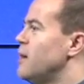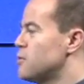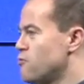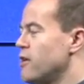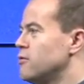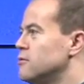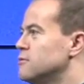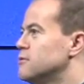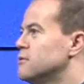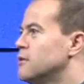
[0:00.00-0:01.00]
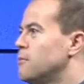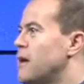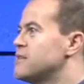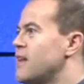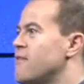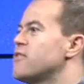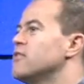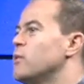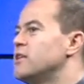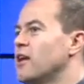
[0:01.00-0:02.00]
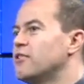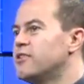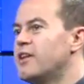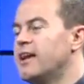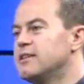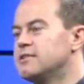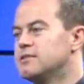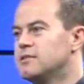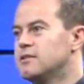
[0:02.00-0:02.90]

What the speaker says: It was real, based on everything that we'd done to date.